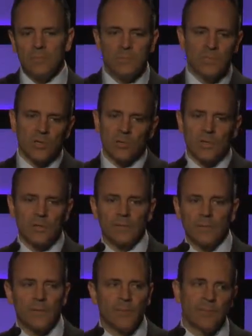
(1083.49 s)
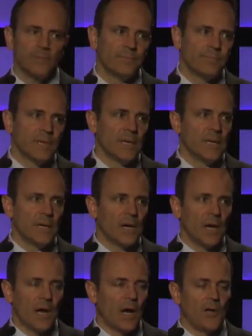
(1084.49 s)
Germany. I mean,
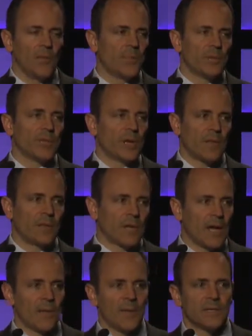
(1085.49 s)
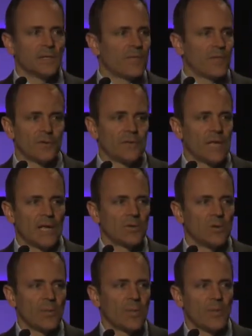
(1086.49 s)
100% of the time, that's the first answer
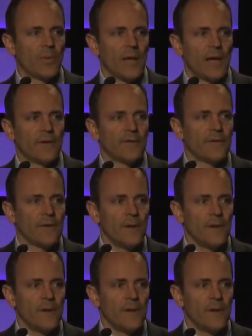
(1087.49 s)
that people have.